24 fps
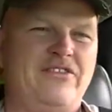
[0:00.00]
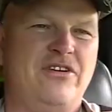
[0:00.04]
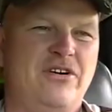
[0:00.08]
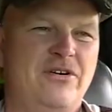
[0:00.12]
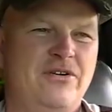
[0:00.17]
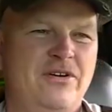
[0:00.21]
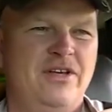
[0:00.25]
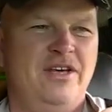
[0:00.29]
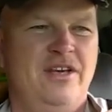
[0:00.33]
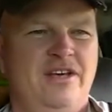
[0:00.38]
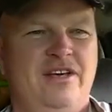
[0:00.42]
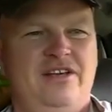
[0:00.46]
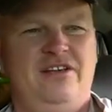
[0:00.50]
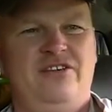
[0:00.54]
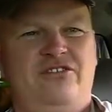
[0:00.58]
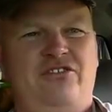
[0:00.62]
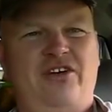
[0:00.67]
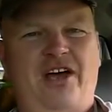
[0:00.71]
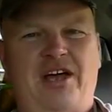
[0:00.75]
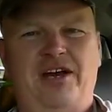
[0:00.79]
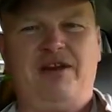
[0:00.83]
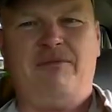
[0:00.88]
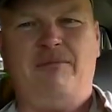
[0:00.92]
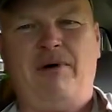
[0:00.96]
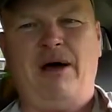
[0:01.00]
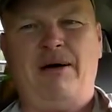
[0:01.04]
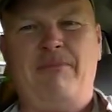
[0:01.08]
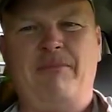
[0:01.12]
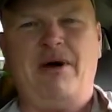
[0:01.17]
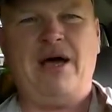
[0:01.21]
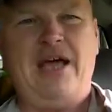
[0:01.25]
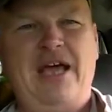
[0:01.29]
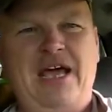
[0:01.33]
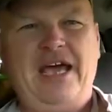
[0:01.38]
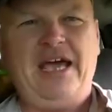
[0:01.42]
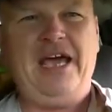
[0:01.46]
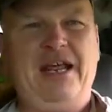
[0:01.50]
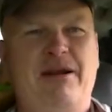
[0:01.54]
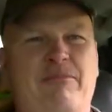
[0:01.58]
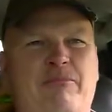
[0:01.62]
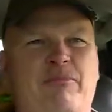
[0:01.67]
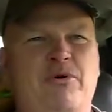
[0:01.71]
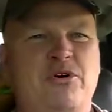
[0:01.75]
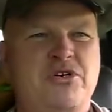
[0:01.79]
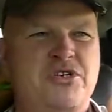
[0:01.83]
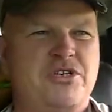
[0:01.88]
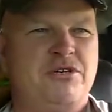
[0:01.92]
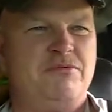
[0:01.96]
So setting them up by hand
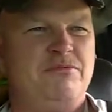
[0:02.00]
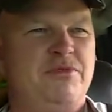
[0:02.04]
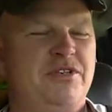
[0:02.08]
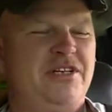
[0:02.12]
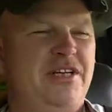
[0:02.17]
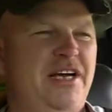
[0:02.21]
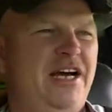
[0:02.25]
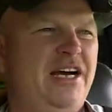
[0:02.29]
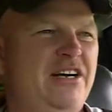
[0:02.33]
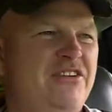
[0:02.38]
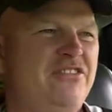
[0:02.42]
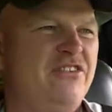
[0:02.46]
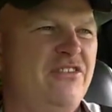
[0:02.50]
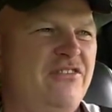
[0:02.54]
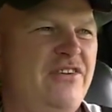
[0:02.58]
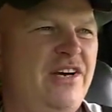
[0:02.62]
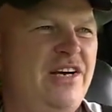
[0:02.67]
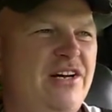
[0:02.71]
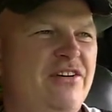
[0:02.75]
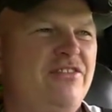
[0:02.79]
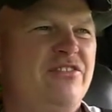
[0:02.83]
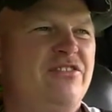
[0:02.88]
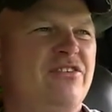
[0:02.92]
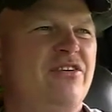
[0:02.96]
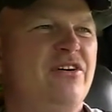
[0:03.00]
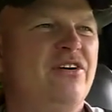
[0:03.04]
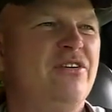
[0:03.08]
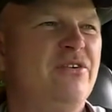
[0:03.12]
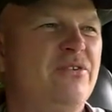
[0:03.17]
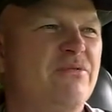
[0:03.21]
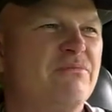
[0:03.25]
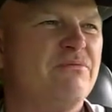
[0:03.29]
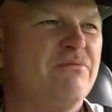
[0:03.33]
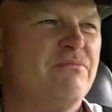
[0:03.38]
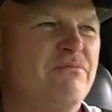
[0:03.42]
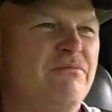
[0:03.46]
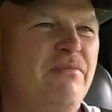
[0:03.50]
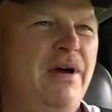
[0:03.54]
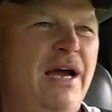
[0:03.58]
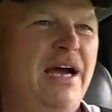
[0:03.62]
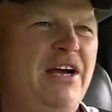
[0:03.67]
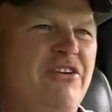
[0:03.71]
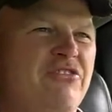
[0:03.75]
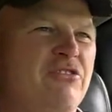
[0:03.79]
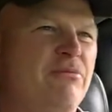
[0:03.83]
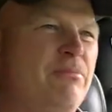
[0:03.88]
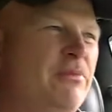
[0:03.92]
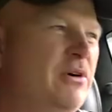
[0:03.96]
and pushing them with the excavator so I don't
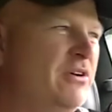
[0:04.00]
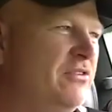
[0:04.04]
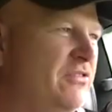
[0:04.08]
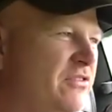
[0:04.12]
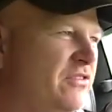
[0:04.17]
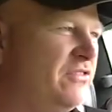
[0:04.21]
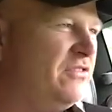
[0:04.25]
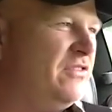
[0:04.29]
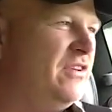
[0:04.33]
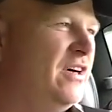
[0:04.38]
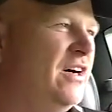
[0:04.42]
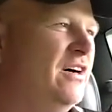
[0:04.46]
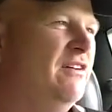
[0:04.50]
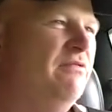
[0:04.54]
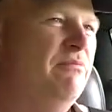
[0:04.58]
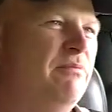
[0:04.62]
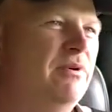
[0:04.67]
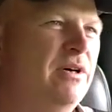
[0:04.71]
mash a bunch of stuff.